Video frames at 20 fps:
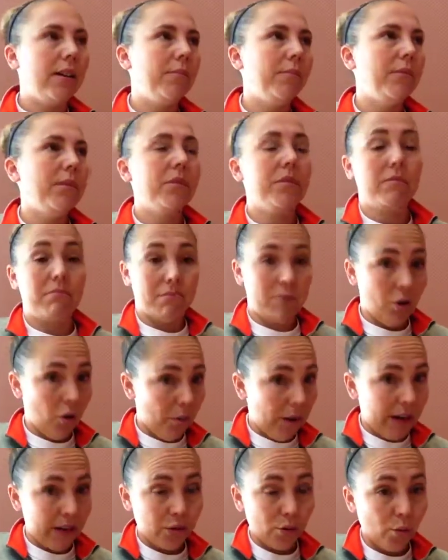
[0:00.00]
Let's go
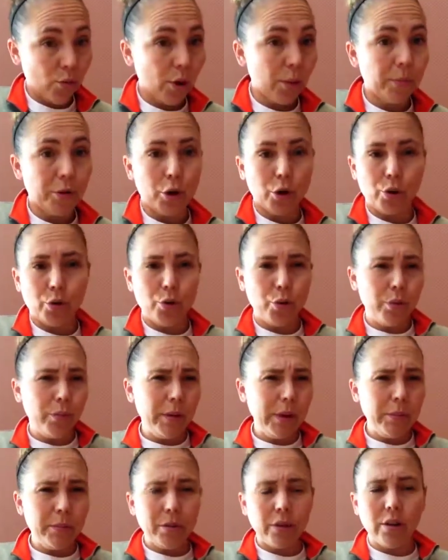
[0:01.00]
back to work. Who do
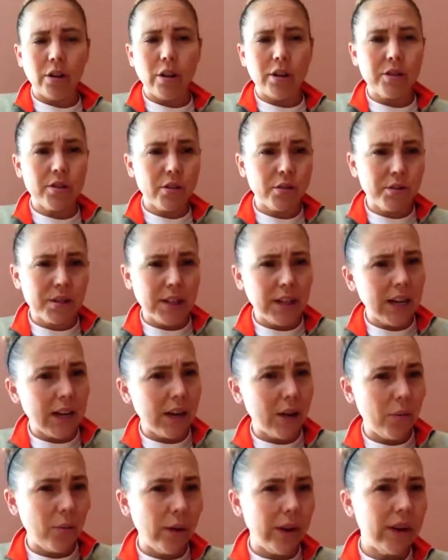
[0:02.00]
people
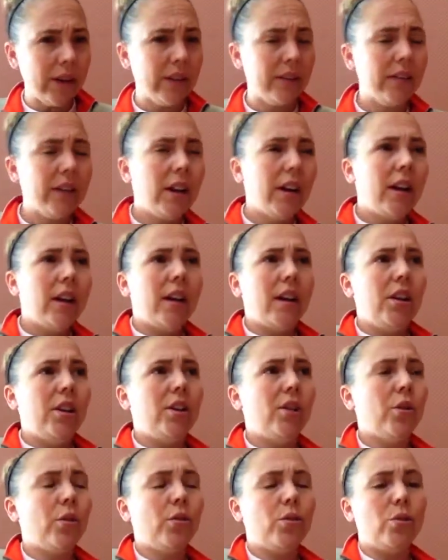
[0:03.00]
associate with?
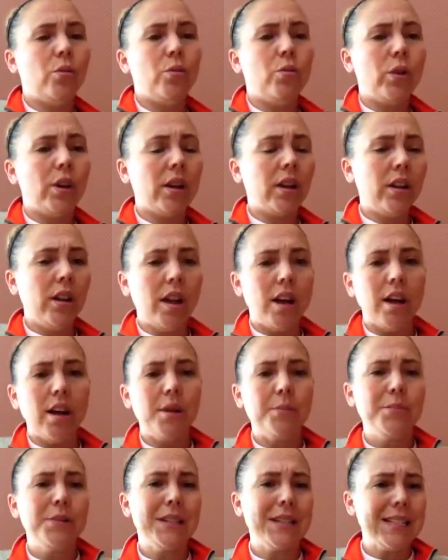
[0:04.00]
What
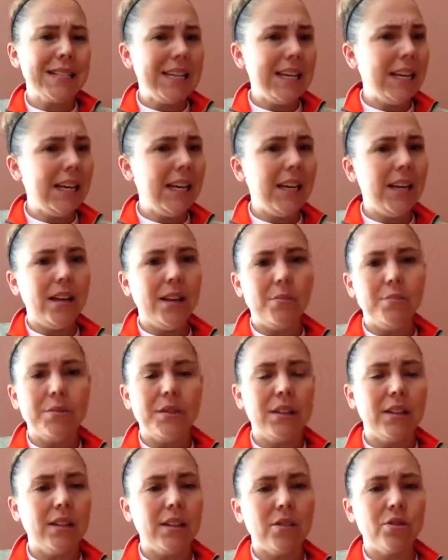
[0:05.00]
clubs and teams
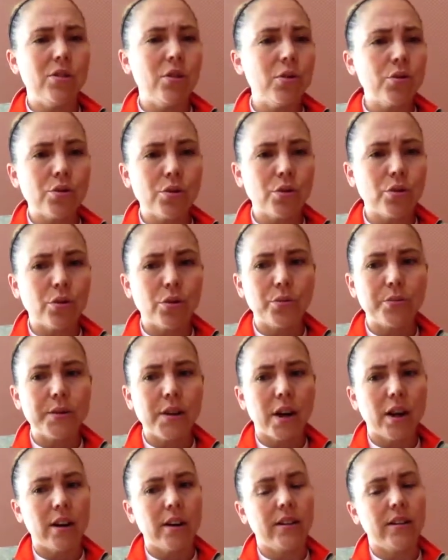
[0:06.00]
and social groups
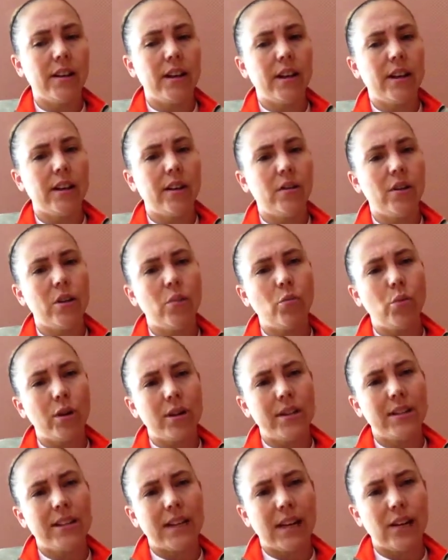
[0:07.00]
are there, and what
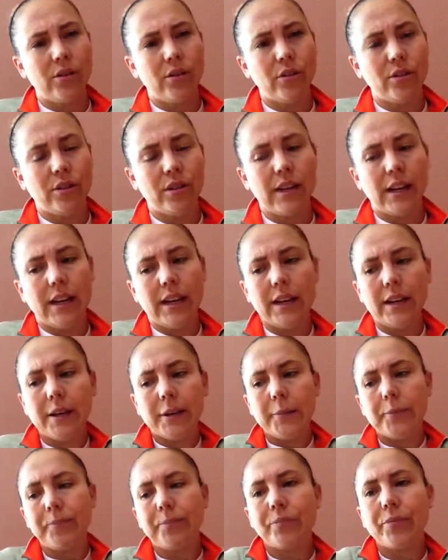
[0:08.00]
does that look like?
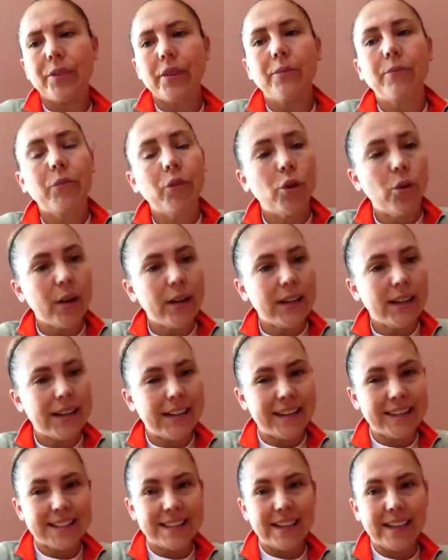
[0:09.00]
Go ahead to the
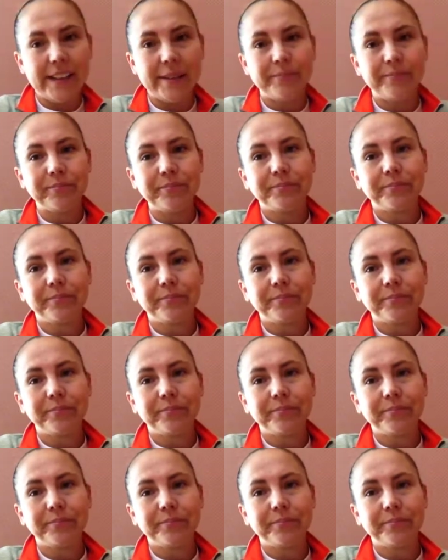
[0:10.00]
next slide.